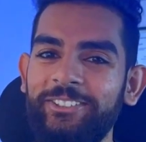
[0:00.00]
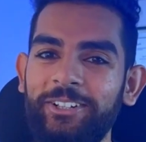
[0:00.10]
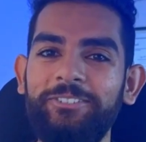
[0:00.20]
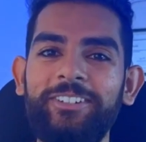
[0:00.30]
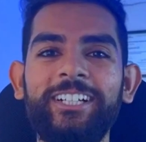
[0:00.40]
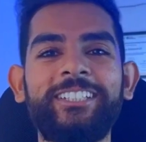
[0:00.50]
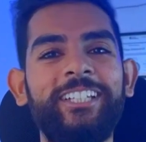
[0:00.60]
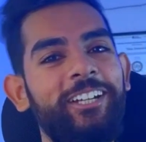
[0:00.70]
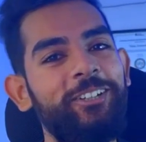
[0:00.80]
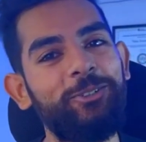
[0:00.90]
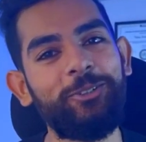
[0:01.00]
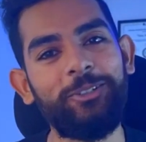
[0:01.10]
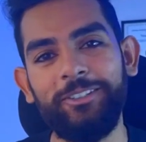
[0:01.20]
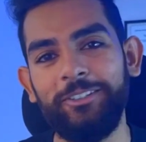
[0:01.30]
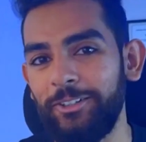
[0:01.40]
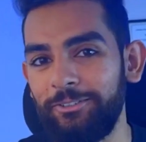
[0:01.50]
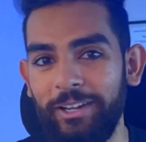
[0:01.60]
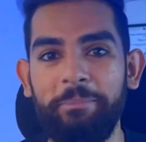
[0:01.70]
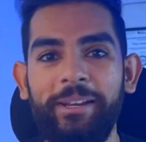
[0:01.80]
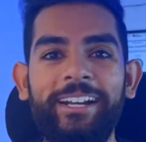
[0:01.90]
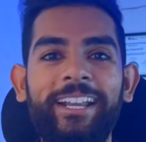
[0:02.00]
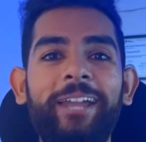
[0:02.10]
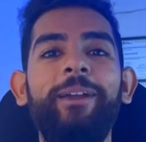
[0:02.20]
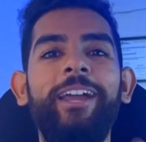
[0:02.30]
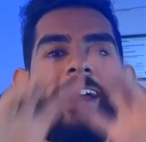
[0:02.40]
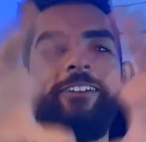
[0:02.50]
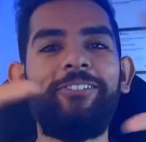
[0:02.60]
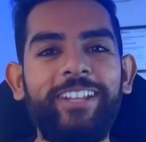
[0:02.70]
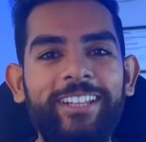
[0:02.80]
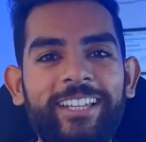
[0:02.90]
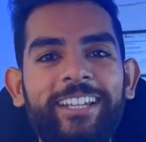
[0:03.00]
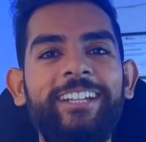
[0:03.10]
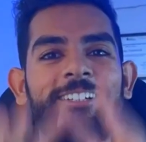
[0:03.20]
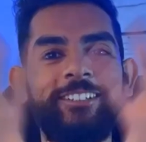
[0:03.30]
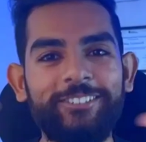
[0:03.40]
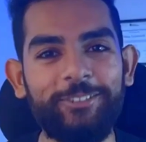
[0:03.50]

your work schedule, your family time, everything,